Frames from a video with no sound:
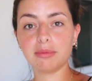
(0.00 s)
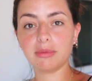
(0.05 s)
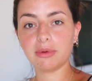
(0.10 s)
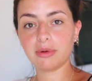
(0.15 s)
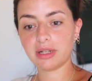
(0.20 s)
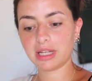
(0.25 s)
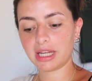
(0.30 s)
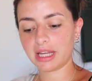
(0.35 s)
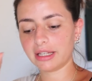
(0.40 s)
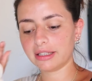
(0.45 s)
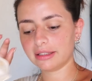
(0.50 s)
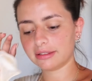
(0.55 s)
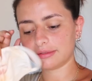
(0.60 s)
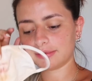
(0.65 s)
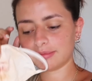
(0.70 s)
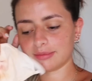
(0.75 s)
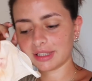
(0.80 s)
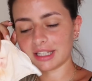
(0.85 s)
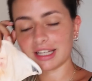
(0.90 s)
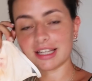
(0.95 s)
Morning,
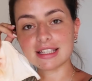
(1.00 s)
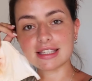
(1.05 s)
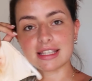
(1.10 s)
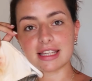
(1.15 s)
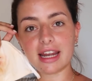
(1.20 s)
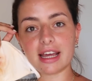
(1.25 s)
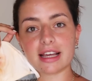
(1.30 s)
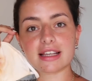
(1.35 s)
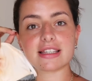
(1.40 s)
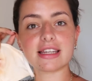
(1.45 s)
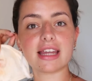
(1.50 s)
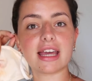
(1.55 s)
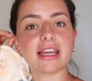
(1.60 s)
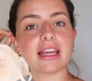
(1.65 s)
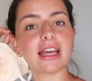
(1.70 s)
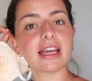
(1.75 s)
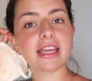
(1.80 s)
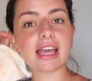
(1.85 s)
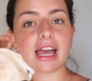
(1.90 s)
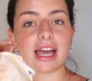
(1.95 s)
it's the next day
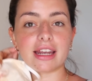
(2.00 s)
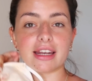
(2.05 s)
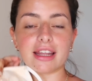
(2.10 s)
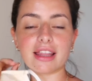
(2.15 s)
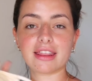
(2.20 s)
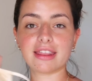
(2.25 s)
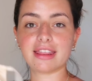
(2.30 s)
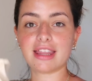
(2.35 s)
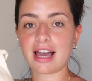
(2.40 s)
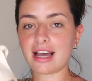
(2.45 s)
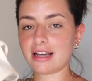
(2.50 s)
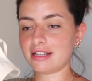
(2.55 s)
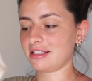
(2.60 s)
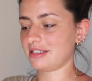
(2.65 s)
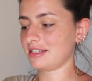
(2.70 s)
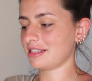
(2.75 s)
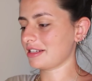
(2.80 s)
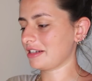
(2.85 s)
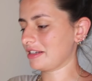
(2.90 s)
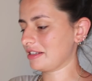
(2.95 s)
again. That is
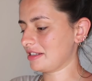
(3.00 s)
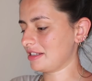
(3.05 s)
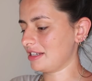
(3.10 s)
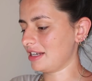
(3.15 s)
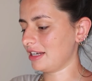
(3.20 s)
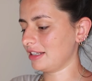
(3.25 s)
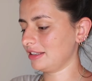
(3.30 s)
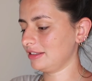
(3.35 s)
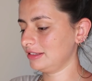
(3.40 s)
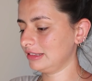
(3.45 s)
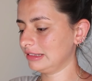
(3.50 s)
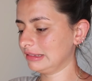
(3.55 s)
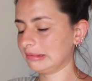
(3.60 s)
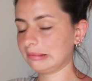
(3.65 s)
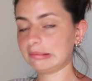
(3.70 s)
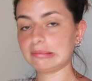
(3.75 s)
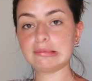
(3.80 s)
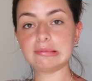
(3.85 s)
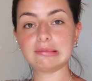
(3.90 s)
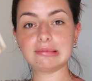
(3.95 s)
disgusting.
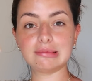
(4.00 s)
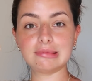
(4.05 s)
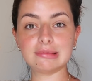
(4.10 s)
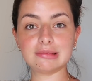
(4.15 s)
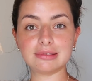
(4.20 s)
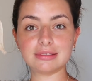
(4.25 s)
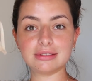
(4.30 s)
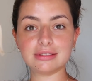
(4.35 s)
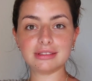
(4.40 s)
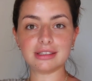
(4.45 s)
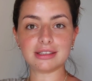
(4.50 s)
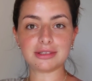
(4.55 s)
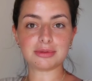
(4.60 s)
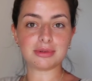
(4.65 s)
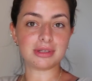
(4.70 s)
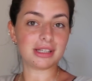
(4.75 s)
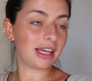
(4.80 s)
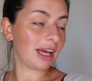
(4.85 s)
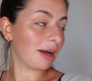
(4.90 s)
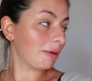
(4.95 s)
That's
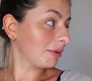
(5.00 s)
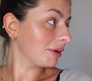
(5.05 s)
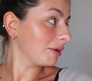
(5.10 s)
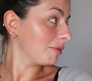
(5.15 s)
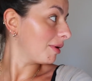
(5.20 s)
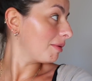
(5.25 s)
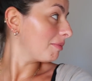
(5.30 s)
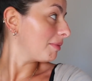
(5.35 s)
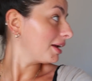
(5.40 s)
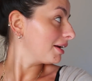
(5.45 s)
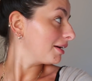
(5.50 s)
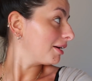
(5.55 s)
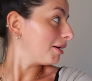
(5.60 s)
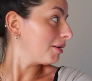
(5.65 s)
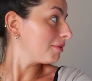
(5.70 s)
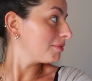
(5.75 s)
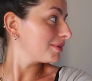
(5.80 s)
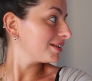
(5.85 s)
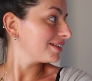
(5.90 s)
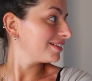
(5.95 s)
what you get when you wear
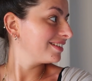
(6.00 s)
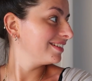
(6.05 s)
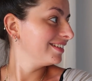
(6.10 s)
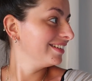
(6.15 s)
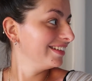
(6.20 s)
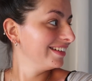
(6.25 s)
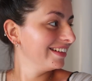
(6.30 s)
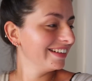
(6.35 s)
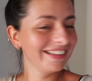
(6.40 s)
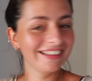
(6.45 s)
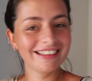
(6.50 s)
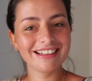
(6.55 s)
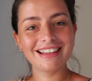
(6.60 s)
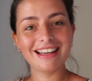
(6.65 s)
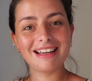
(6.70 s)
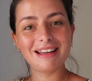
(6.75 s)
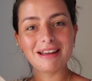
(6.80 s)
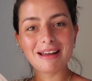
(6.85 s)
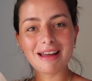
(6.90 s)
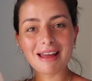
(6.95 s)
makeup.
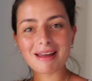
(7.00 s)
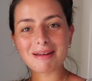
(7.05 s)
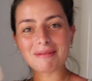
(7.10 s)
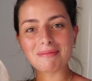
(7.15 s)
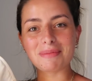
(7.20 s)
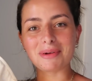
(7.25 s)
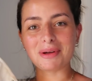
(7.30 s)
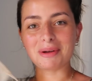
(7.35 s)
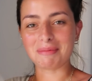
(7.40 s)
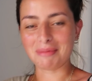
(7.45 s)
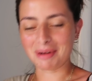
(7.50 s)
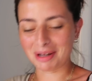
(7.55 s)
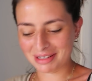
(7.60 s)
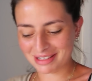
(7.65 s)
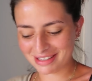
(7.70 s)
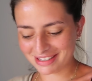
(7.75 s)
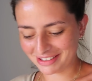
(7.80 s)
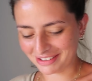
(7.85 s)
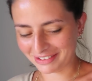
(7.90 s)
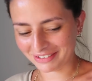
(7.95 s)
Oh, put a
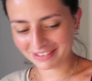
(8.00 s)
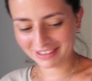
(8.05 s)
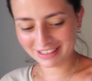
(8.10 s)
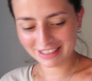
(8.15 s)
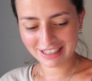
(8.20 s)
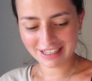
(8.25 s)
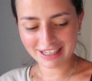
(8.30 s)
mask on.